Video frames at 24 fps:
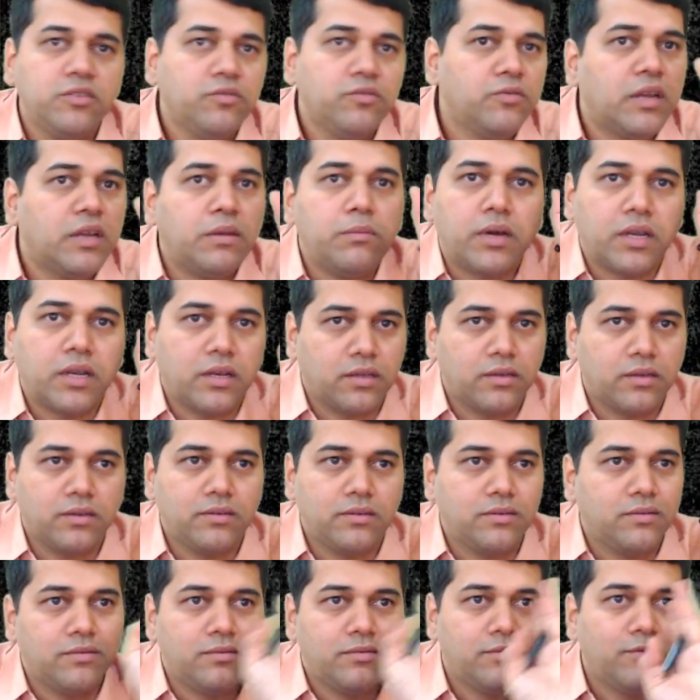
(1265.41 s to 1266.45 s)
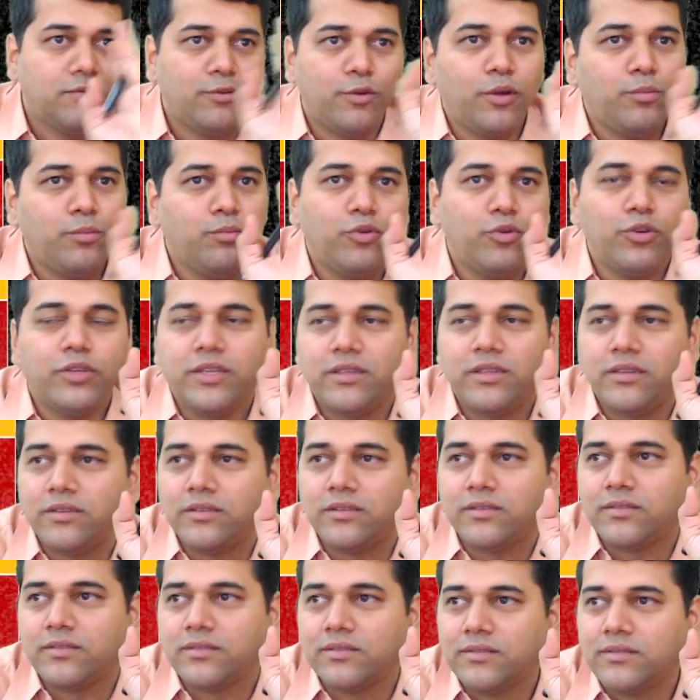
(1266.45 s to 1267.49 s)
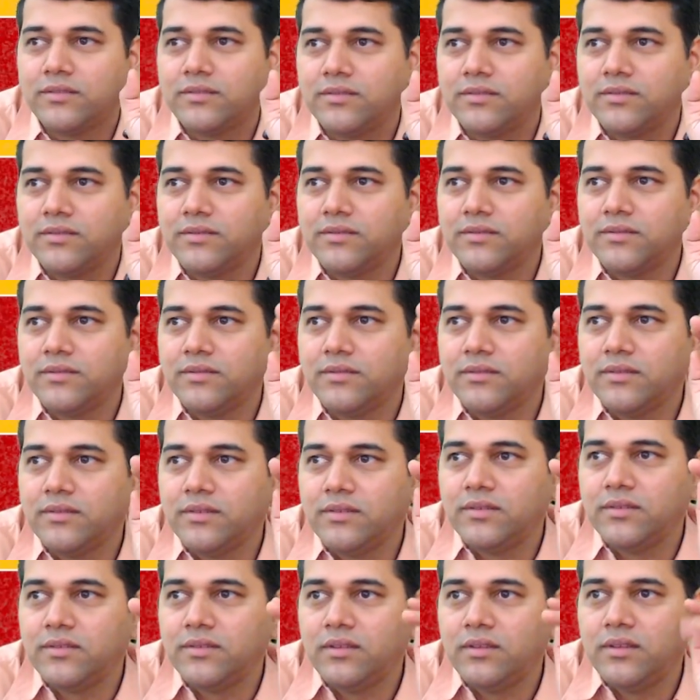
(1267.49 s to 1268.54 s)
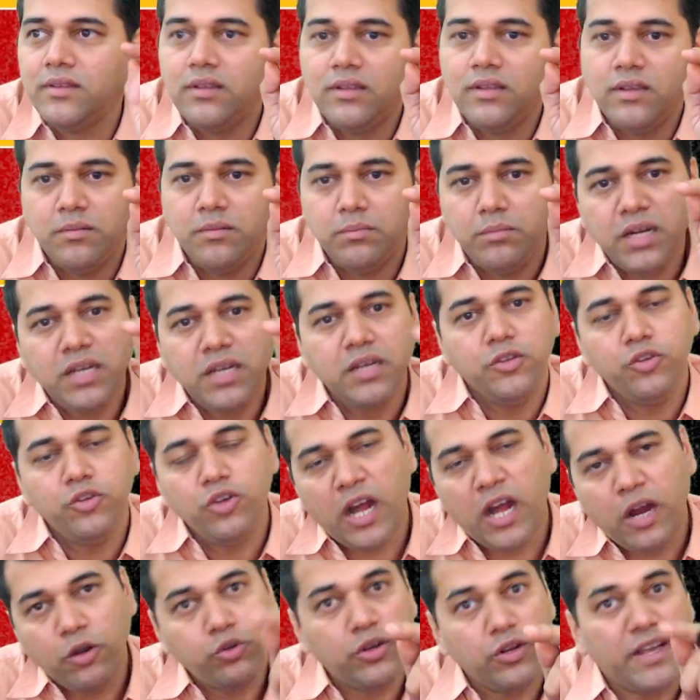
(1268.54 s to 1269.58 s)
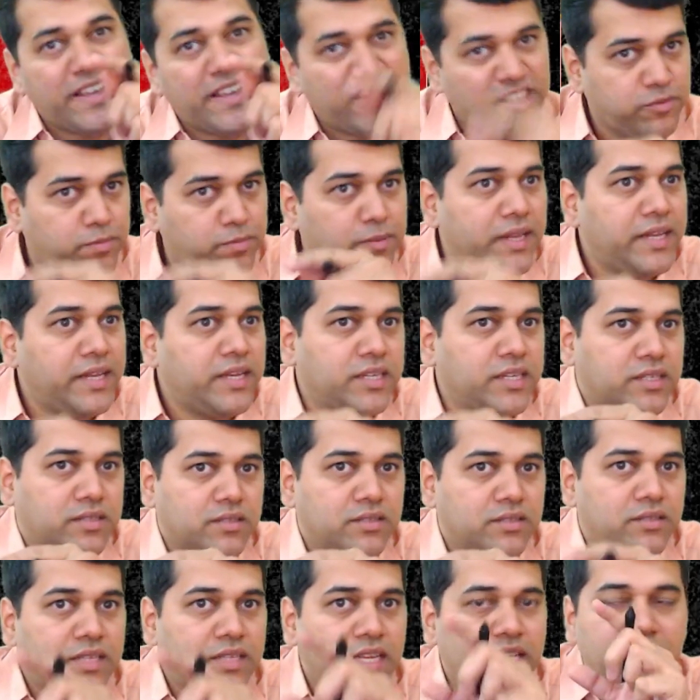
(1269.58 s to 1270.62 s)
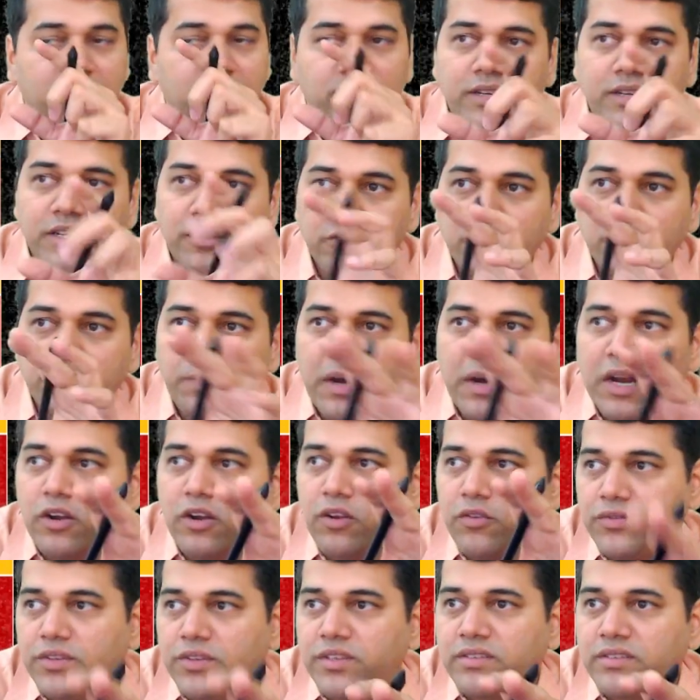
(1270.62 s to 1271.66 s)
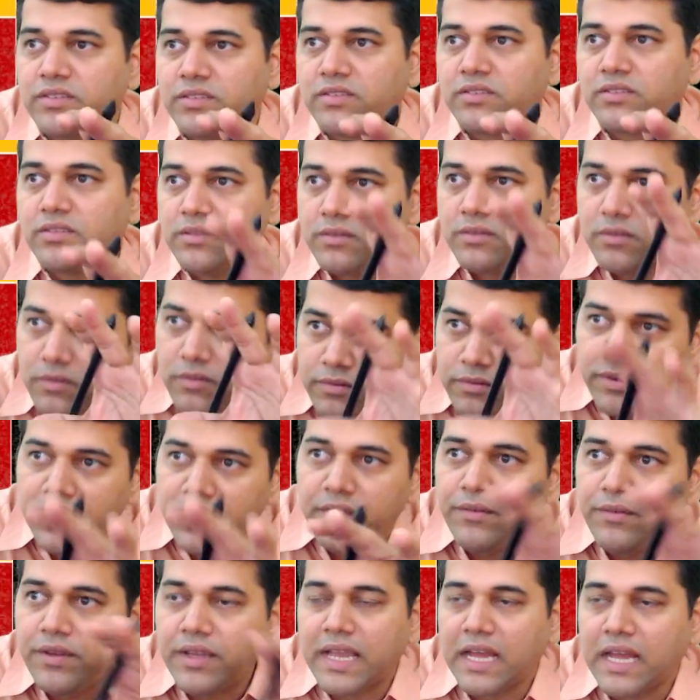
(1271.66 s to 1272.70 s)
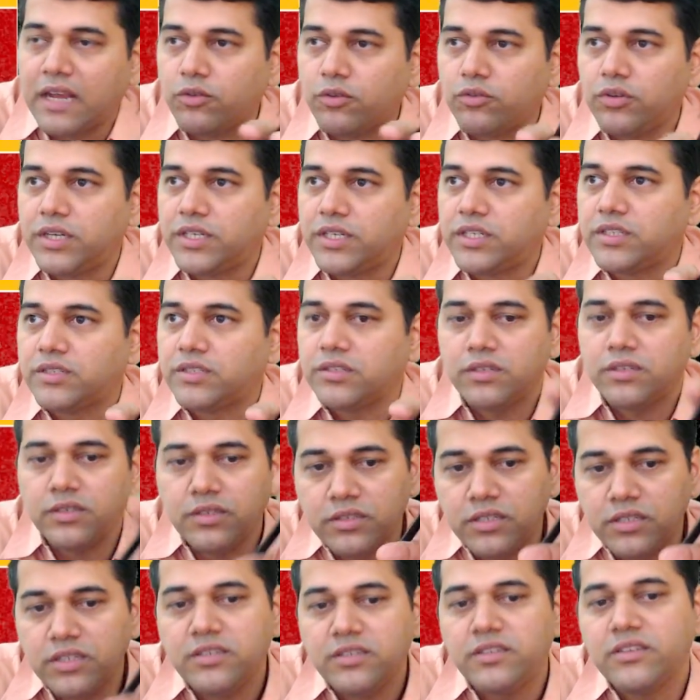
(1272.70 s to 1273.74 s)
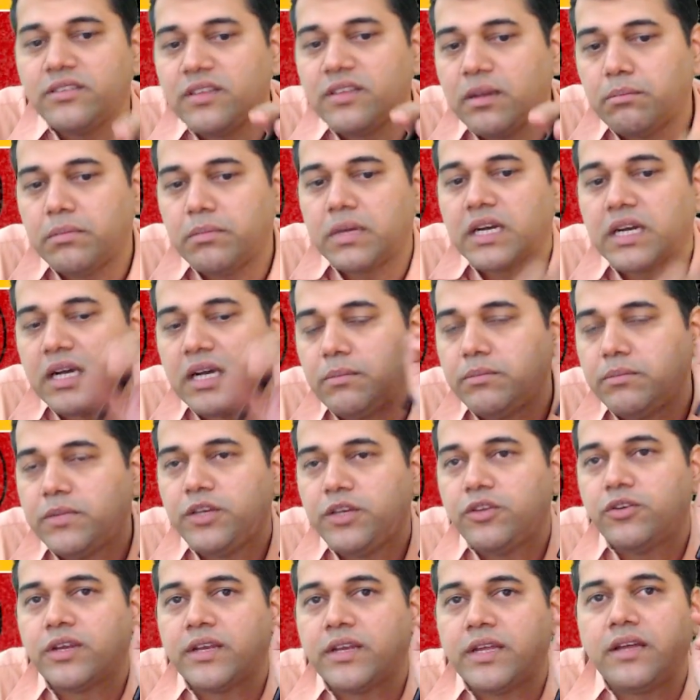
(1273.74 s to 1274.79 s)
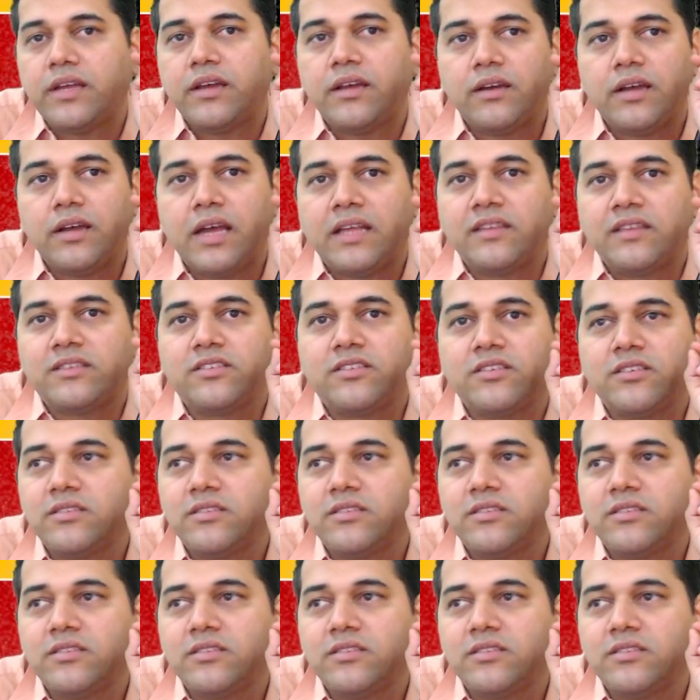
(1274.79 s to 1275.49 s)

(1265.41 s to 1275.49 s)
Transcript: 1 mark, not more than this. But you have to explain it, that it is part of this way we calculate it. Did this number come in your answer?